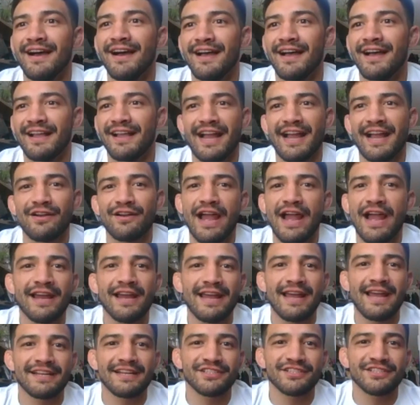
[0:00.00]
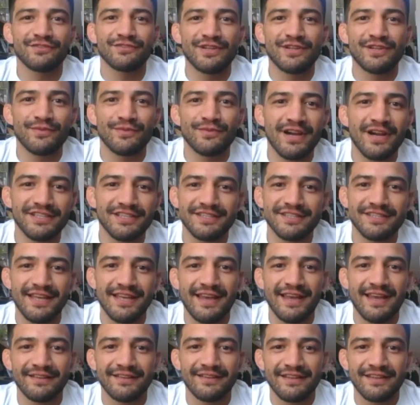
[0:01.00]
like, I had actually rewatched
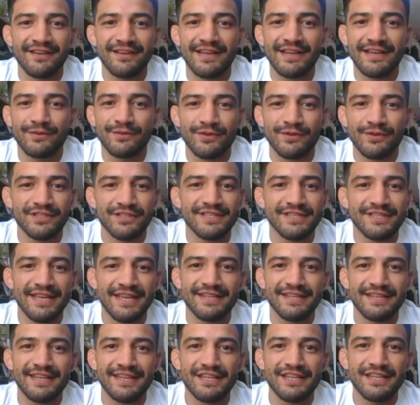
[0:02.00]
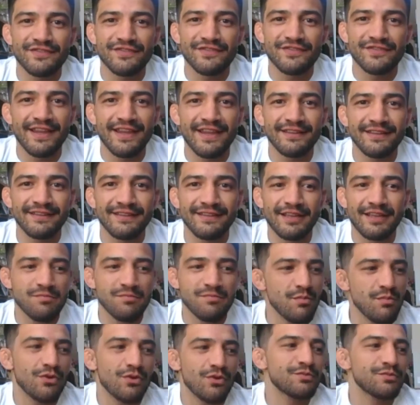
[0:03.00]
that Leon Edwards, Nate Diaz fight, like,
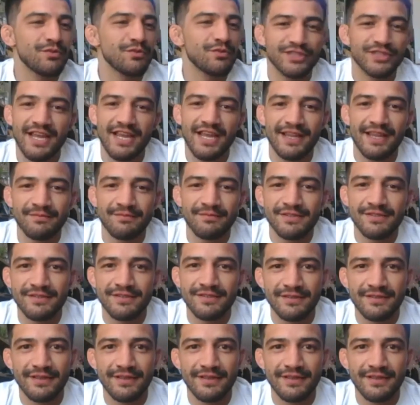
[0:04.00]
multiple times.